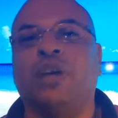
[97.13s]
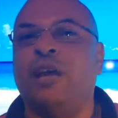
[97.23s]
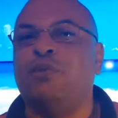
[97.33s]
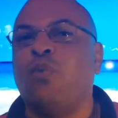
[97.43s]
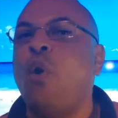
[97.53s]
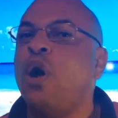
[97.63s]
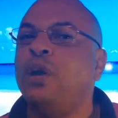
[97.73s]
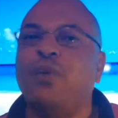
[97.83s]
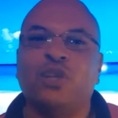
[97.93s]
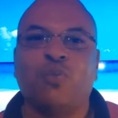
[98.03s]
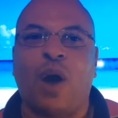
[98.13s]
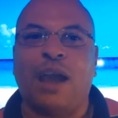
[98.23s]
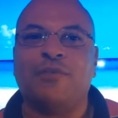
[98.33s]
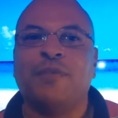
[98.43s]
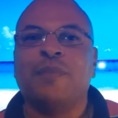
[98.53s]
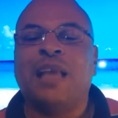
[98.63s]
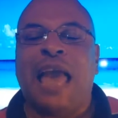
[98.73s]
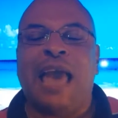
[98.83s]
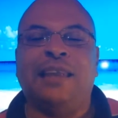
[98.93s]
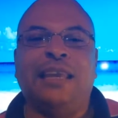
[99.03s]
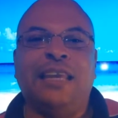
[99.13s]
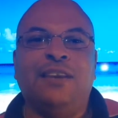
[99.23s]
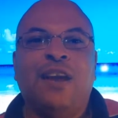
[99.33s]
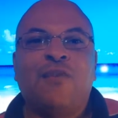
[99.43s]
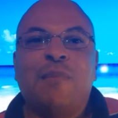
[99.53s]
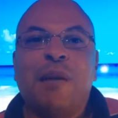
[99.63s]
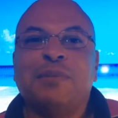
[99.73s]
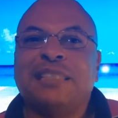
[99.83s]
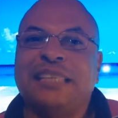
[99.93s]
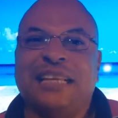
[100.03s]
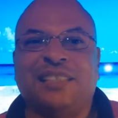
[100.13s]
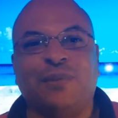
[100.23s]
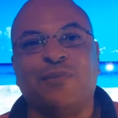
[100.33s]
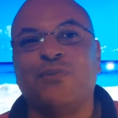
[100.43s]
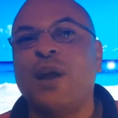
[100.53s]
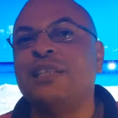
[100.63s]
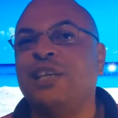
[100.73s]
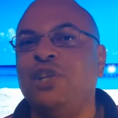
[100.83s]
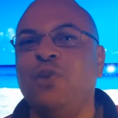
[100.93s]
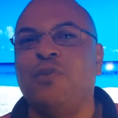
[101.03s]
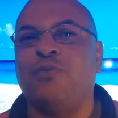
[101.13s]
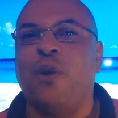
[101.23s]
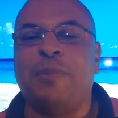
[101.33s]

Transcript: He was walking with his wife, and he remembered seeing some friends he knew before.